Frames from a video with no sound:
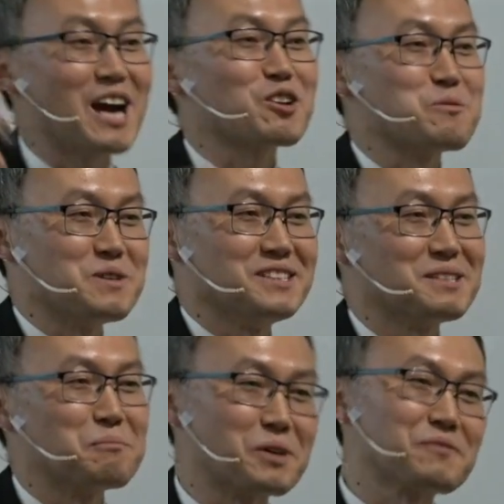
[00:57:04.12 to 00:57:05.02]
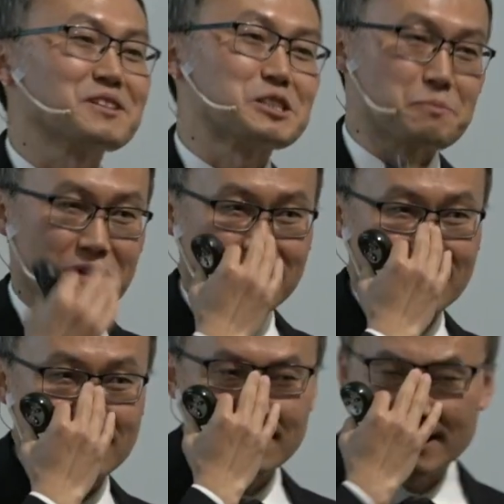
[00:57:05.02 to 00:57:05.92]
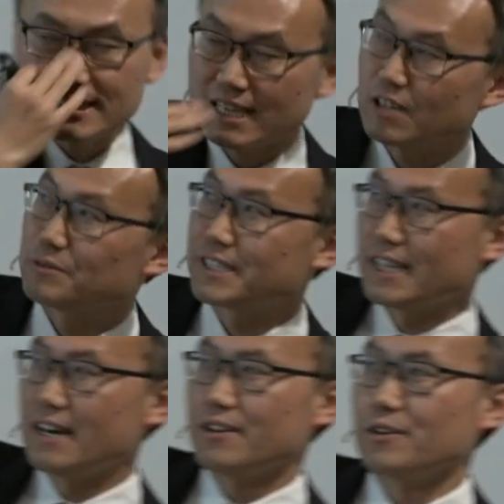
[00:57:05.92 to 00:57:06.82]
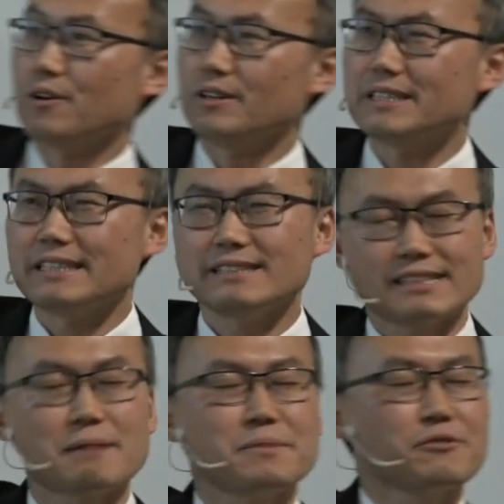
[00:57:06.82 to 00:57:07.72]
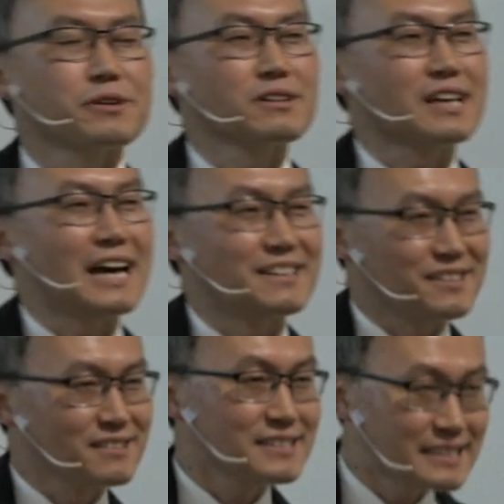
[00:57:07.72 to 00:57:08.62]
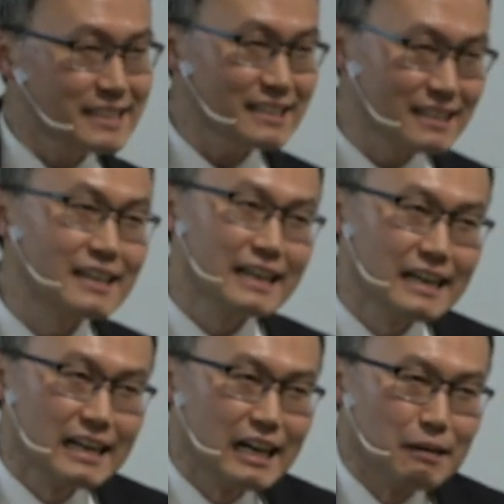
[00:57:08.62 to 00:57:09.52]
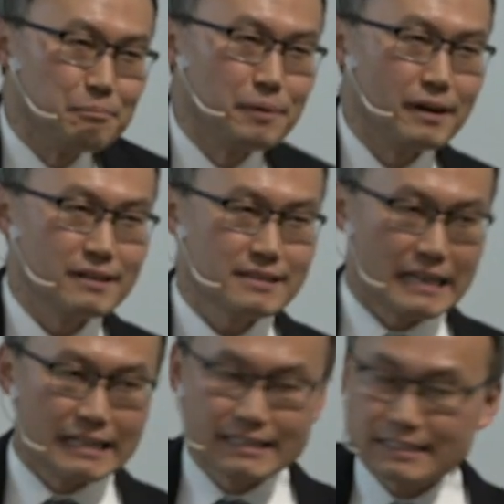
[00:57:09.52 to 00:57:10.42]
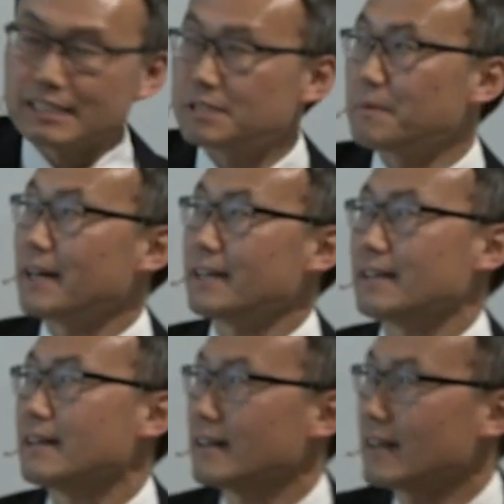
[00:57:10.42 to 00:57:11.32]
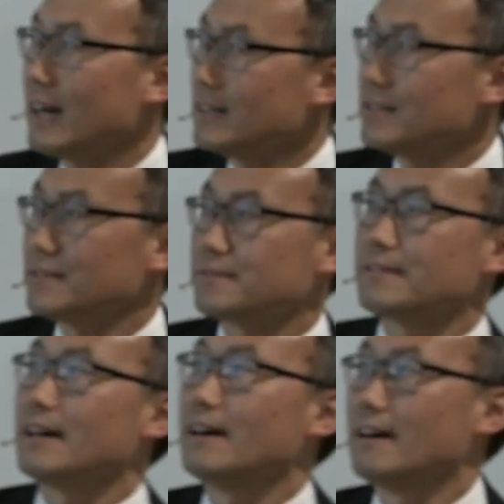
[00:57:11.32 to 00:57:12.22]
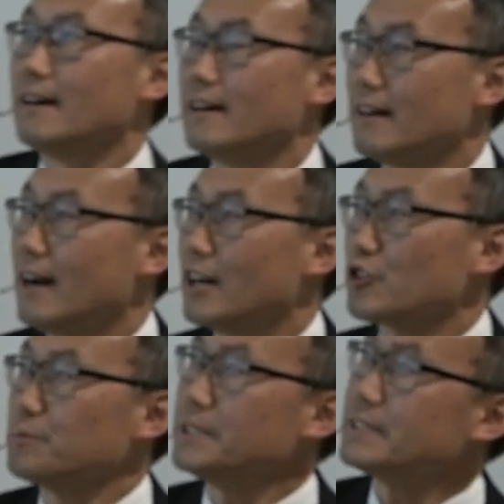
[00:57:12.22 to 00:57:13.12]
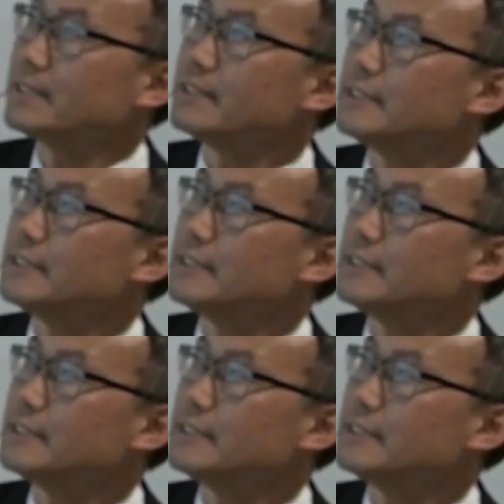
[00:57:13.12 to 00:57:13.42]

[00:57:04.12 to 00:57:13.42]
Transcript: argument, briefly speaking, this kind of scenario, it, it can be really idealistic, uh, but this is my kind of uh, argument.